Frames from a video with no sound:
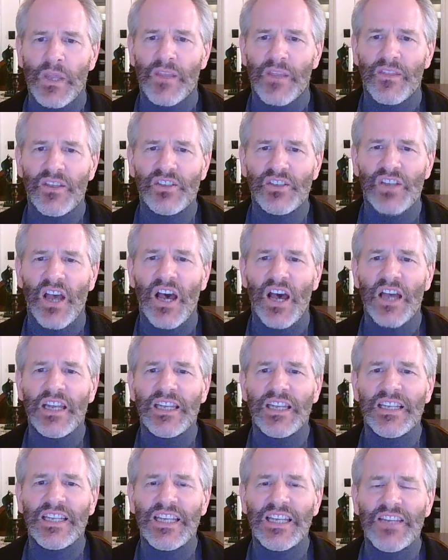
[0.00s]
This
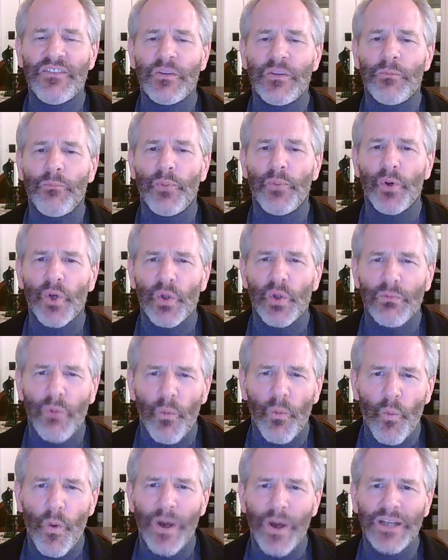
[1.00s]
uneven pull
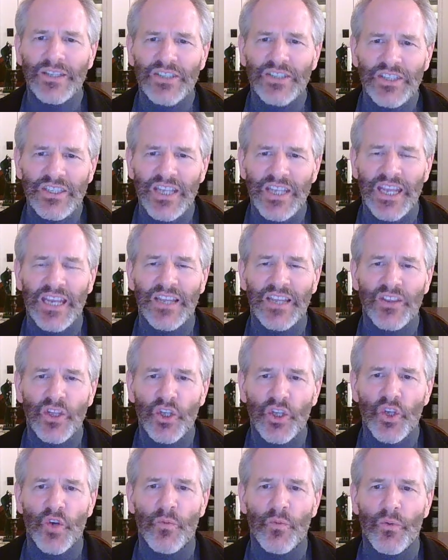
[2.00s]
will want to take the
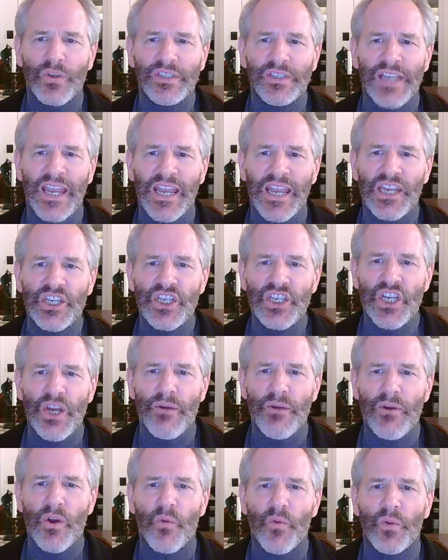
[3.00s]
humerus
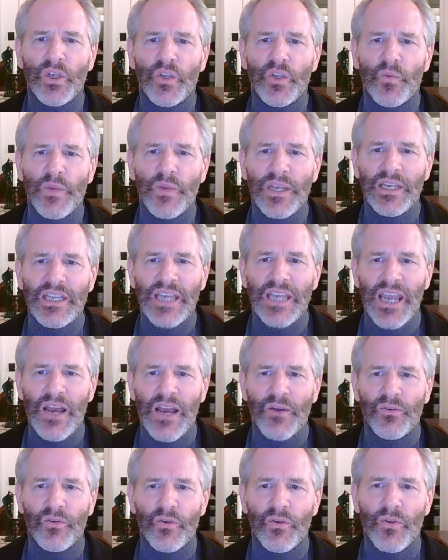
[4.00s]
anterior. What do we
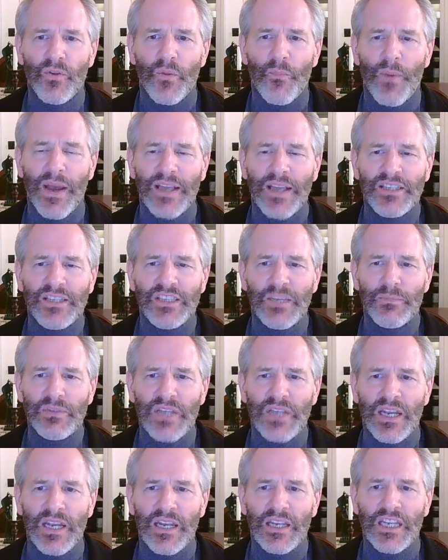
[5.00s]
encounter? The biceps
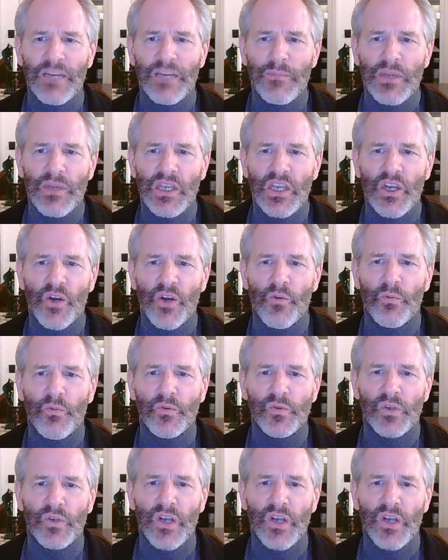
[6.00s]
tendon coming here, which would